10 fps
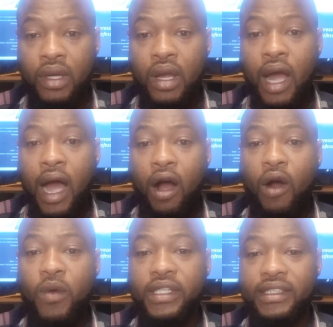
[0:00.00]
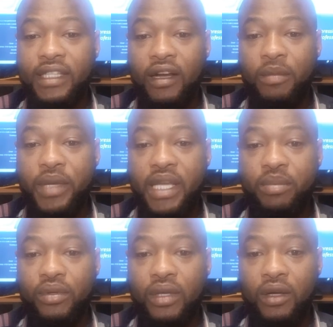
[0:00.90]
I always tell
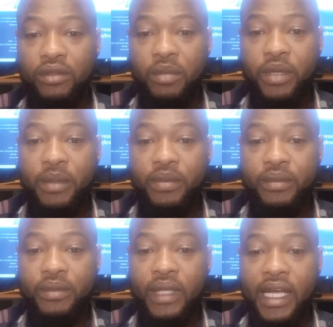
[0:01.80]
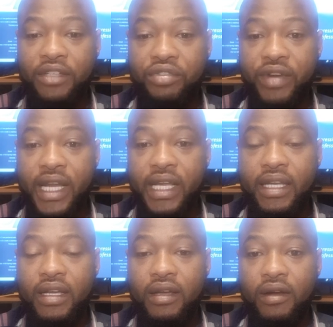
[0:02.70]
people, or the people I
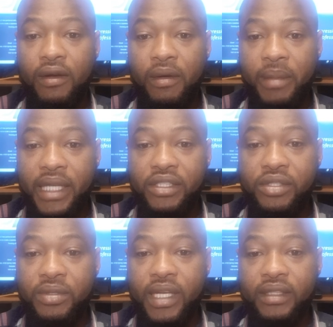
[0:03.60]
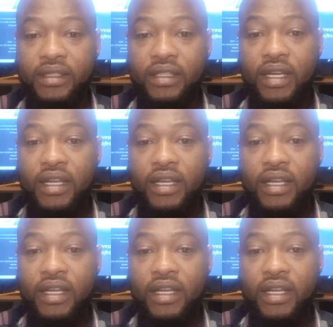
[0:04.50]
train, or my students,